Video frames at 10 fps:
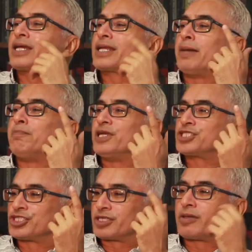yeah. Political
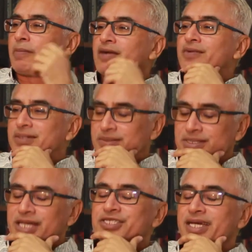compulsions. Yeah, political
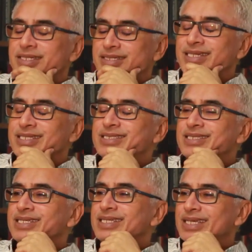compulsions right.
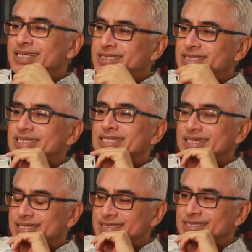in backward yes.
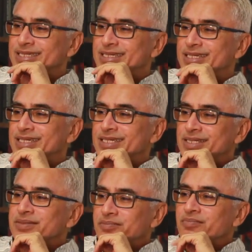economy. Yes. He
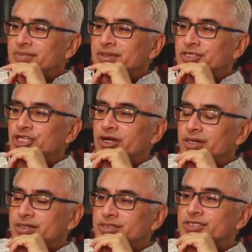was also
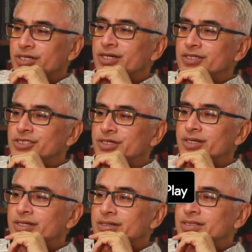party sure, to that. Sure,
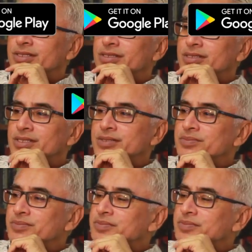sure. Anyways, well,